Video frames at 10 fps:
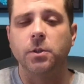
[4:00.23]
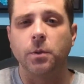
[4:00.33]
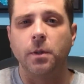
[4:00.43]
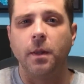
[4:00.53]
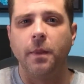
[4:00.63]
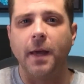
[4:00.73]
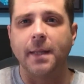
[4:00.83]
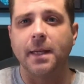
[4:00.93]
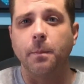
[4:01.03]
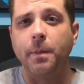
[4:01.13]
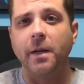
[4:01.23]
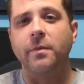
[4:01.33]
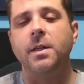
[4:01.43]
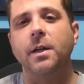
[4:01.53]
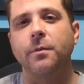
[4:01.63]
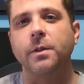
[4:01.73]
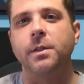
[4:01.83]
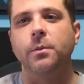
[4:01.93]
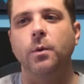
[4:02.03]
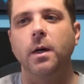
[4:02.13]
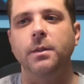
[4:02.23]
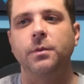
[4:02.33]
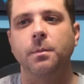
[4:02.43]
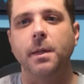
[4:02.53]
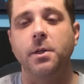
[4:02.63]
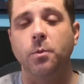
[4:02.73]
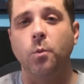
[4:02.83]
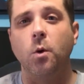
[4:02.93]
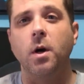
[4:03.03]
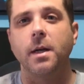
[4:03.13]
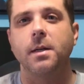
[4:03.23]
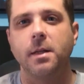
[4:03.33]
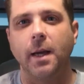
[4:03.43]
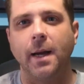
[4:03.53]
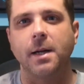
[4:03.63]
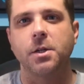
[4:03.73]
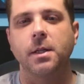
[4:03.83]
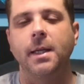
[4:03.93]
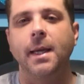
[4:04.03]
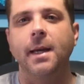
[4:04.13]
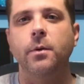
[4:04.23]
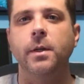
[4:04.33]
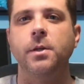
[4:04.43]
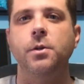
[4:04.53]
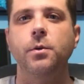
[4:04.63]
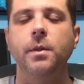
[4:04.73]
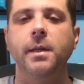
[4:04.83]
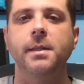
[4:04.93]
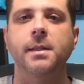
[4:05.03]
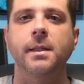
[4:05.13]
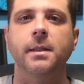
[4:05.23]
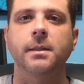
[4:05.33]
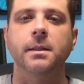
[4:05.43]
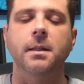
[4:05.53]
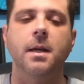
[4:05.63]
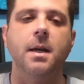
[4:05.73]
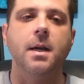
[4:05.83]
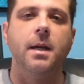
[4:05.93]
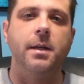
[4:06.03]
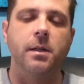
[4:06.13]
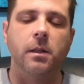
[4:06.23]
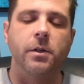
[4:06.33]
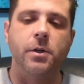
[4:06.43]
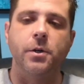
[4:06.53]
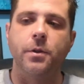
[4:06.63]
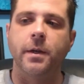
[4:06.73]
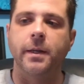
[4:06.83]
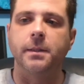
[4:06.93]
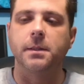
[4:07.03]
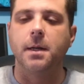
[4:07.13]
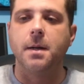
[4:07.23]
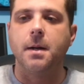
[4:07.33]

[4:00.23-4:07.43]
So that's how big of a difference it was for me to want to actually get out and do these things and to learn new things.